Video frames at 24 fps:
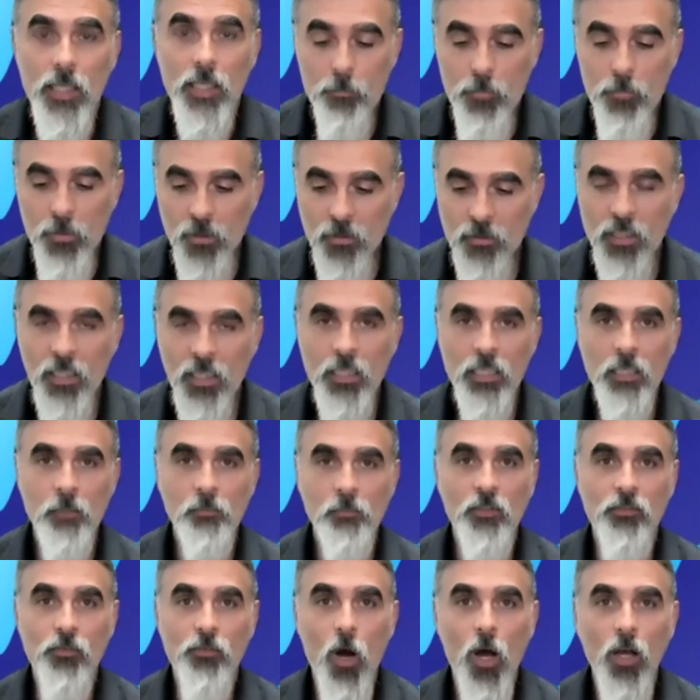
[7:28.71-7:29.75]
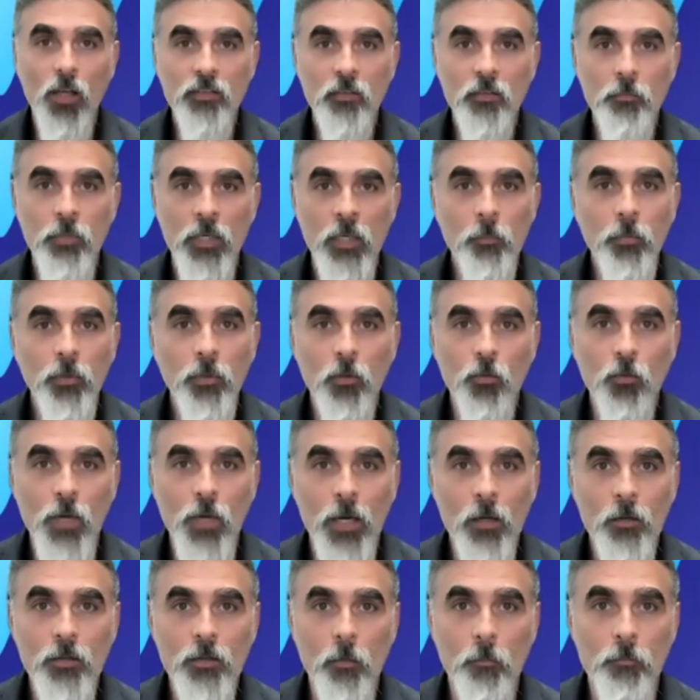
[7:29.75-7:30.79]
They build teams of awesome people
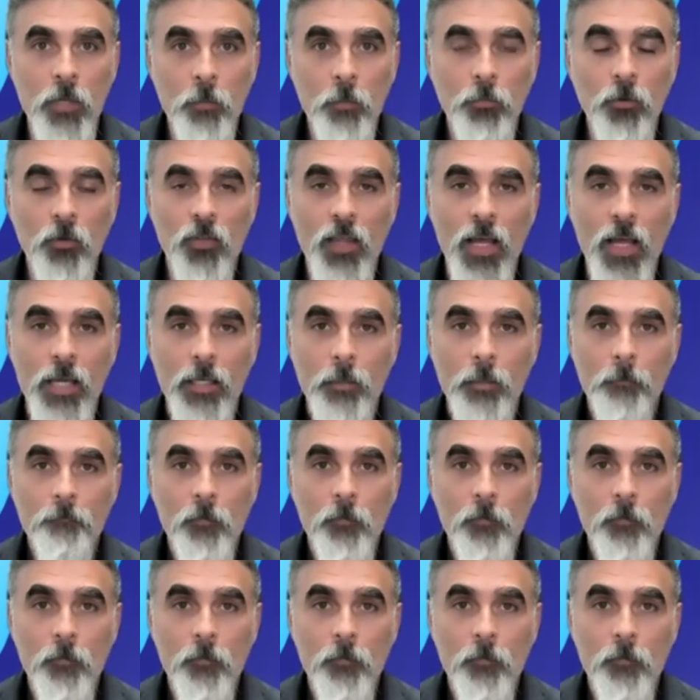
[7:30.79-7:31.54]
around them, people that